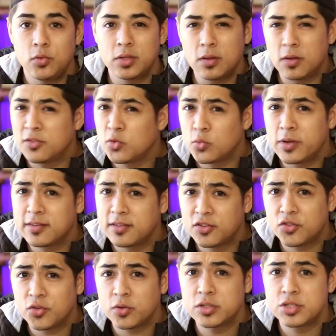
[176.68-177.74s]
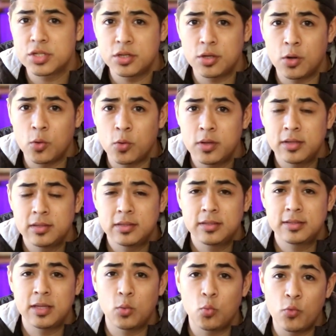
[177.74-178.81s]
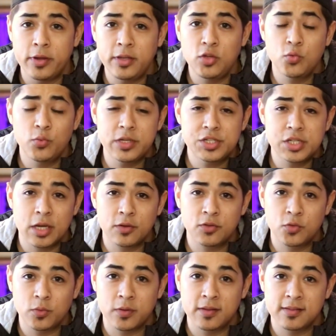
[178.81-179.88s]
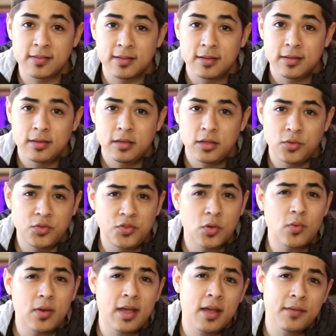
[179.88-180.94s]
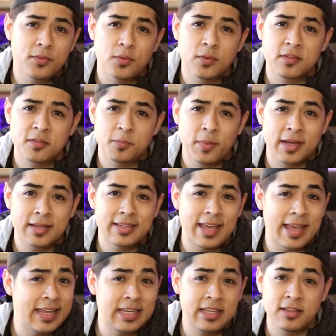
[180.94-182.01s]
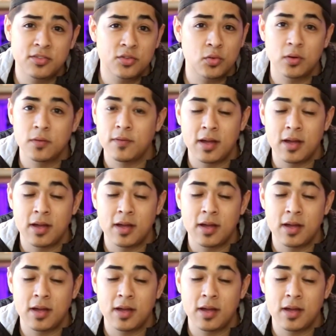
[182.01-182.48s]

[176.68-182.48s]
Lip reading: You can also rest assured to know that when you reach out to us, you don't have to expect any sort of